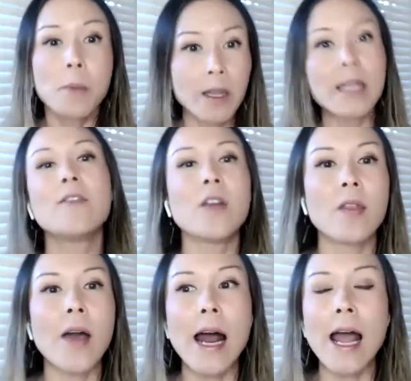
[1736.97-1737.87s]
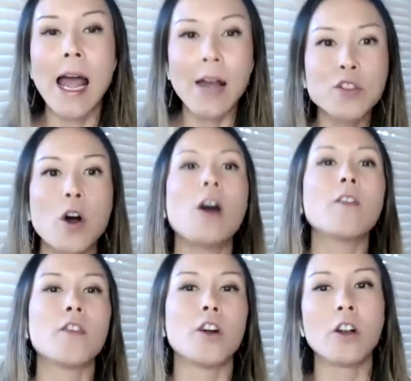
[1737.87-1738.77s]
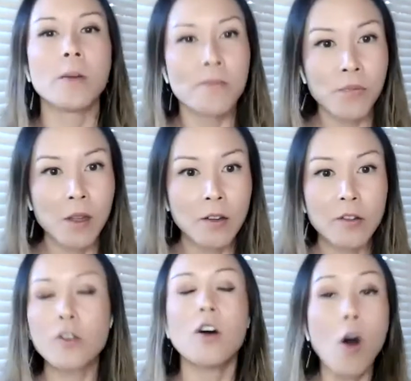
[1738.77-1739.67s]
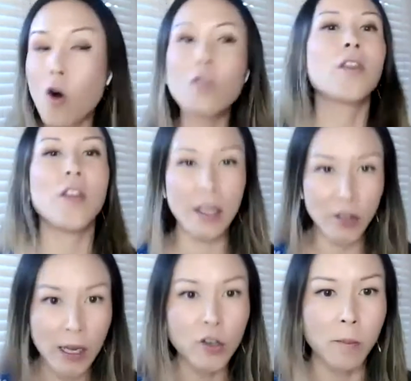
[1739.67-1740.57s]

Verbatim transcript: believing that I have to offer so all the things